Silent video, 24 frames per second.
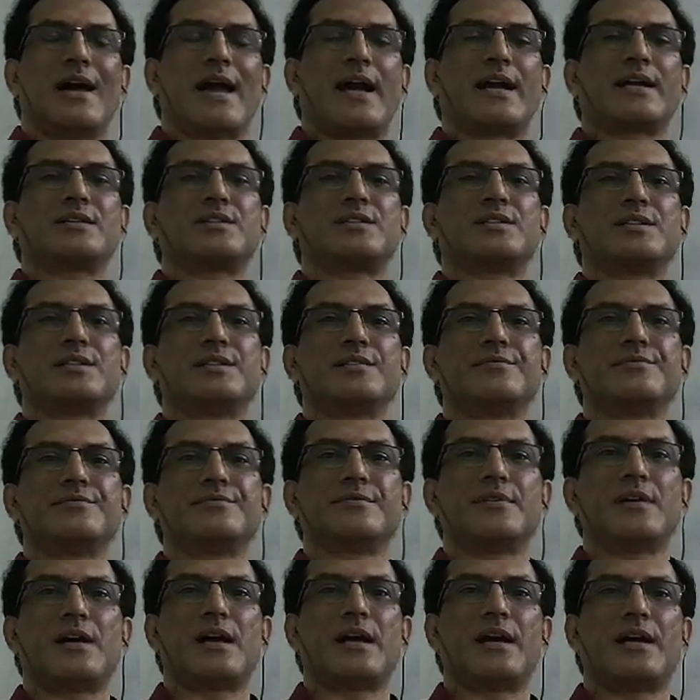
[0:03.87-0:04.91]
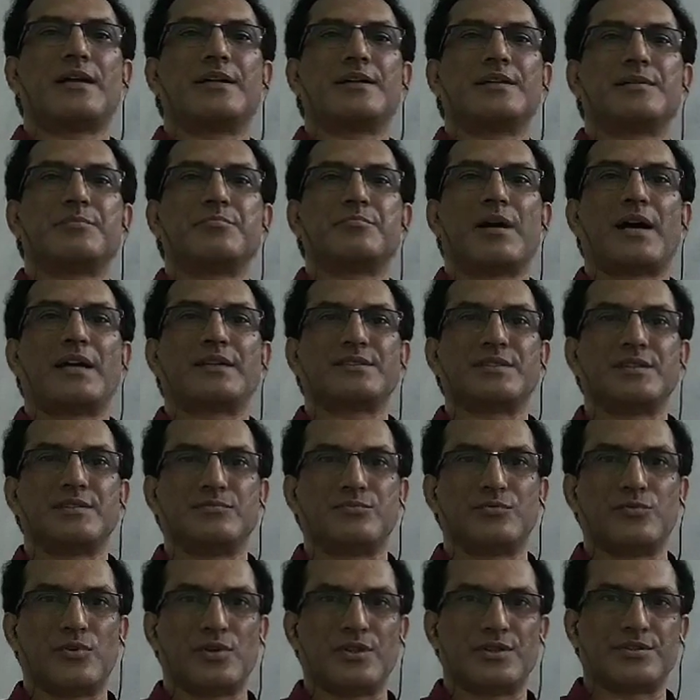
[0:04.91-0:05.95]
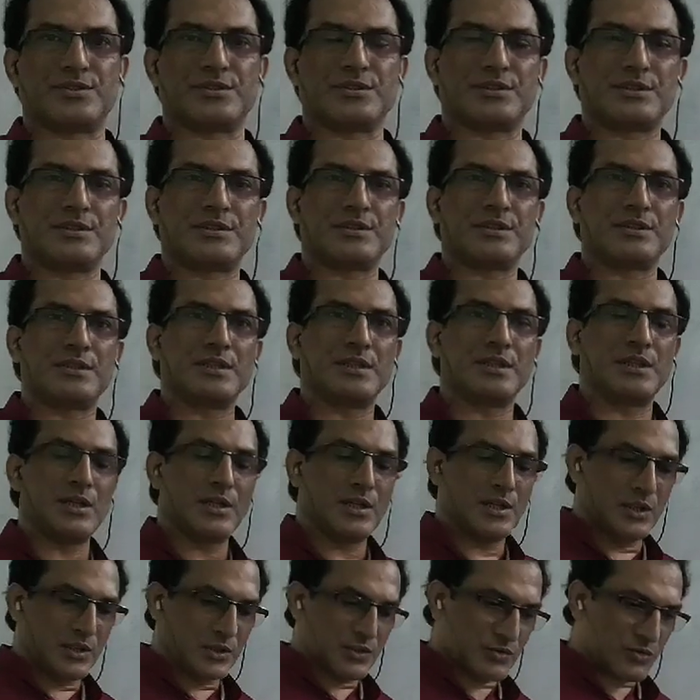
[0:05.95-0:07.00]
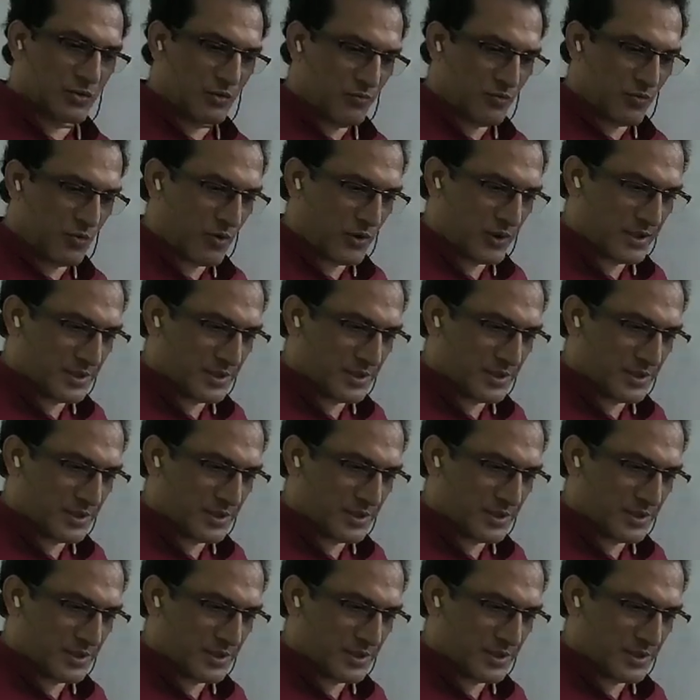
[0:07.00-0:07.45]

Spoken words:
active and passive voice. So